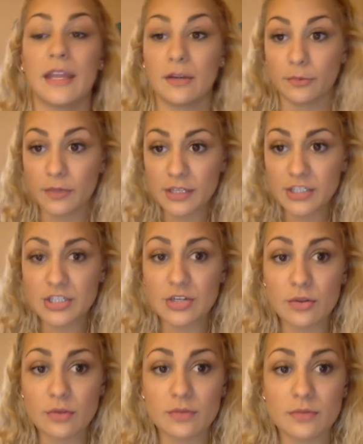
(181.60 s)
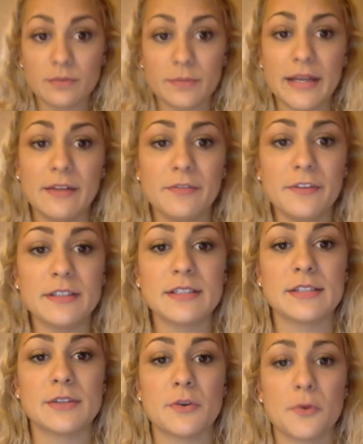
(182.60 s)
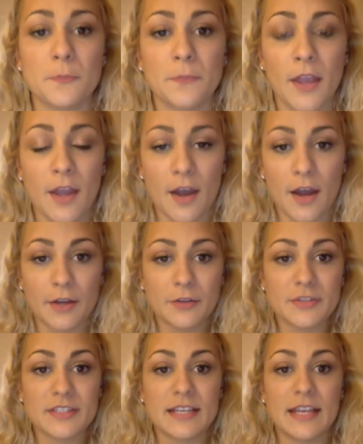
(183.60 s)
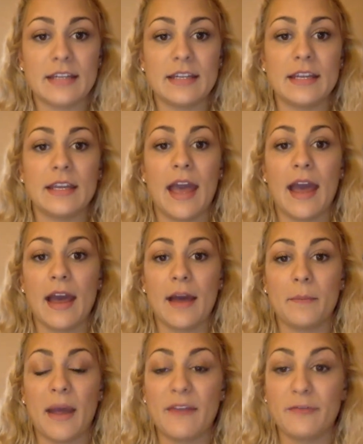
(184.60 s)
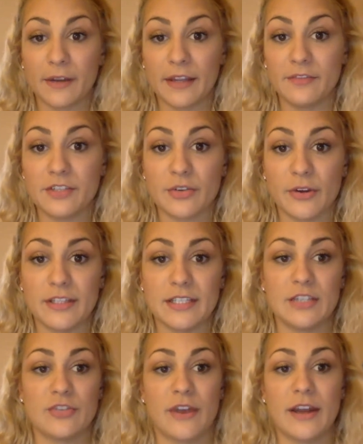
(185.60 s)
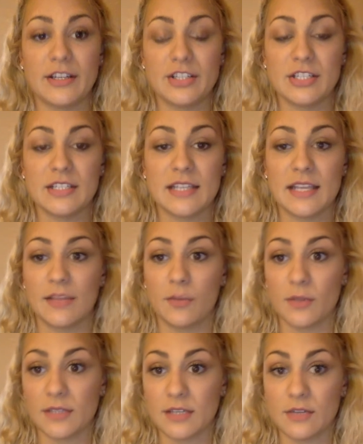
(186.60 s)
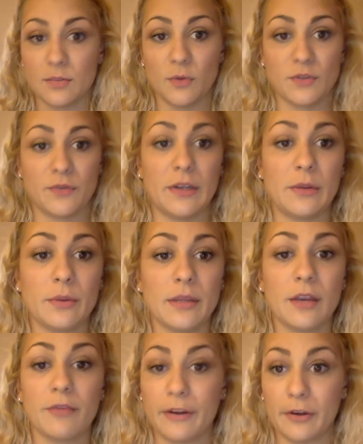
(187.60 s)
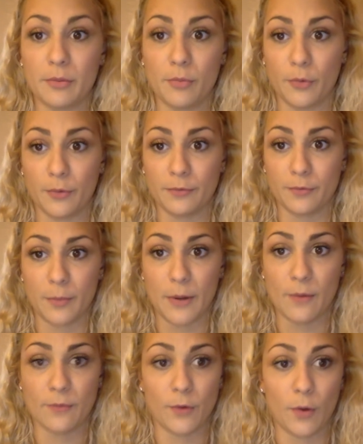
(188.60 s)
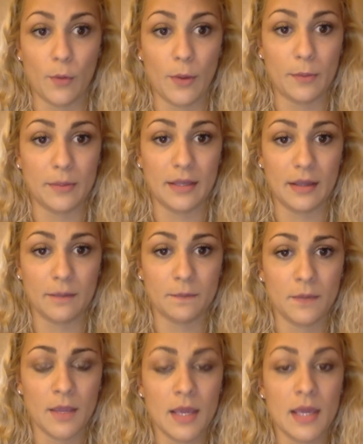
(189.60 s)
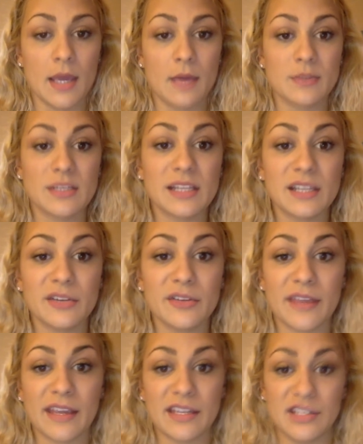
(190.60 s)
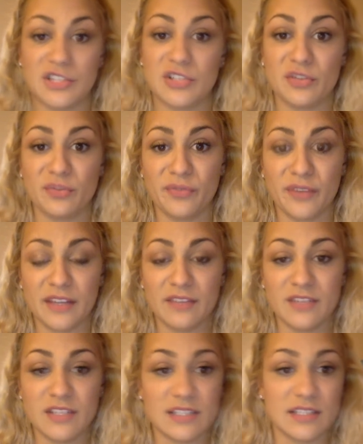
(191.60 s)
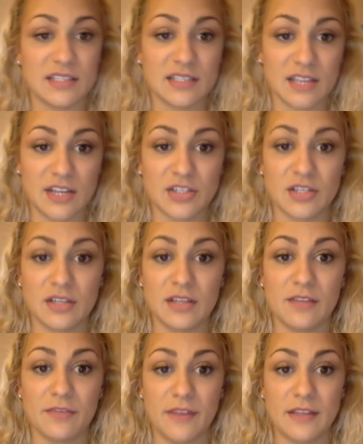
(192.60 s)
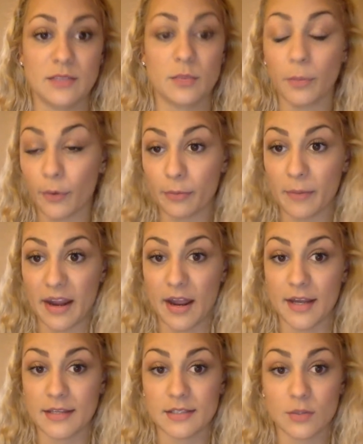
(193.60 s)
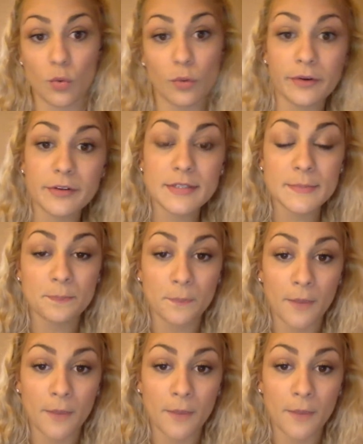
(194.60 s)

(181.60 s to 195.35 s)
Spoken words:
and relational benefits, so understanding my forgiveness granting strategies, the ones I use most frequently, are very important for my overall well-being. It was clear that conditional forgiveness and discussion of the offense were both my highest scores.